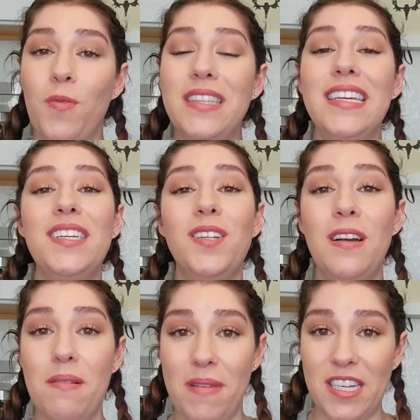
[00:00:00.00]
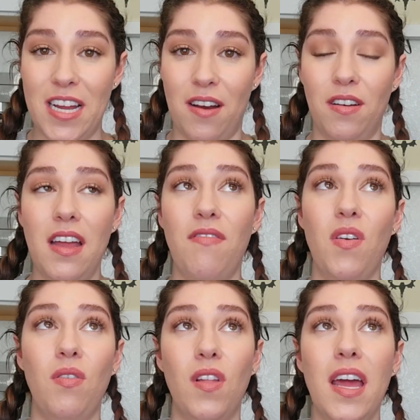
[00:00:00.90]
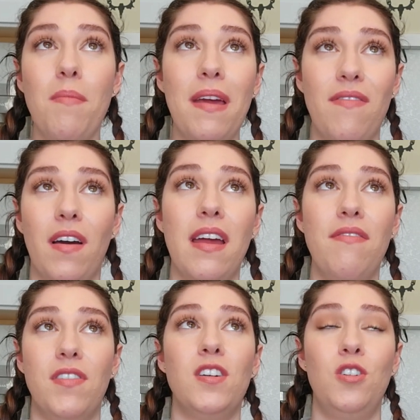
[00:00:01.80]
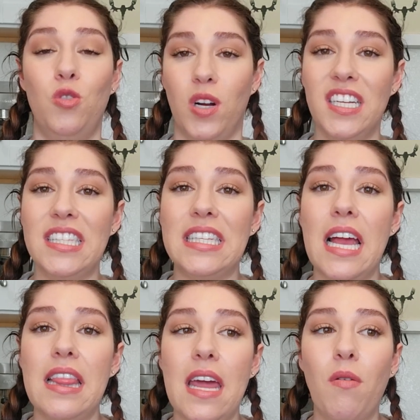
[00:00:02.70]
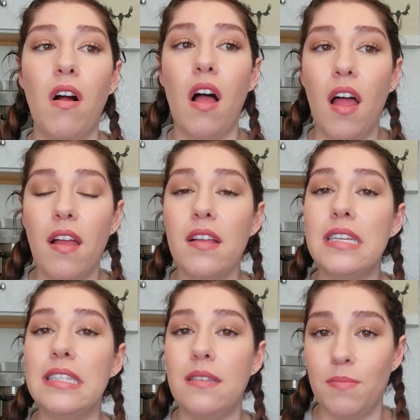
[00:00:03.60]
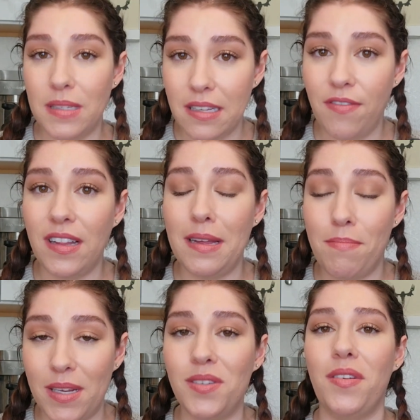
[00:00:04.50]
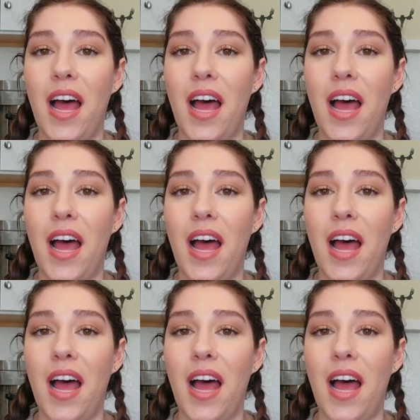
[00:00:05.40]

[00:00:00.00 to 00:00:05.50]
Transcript: Once I started my channel, if you look at my very first shorts, they were all specifically mental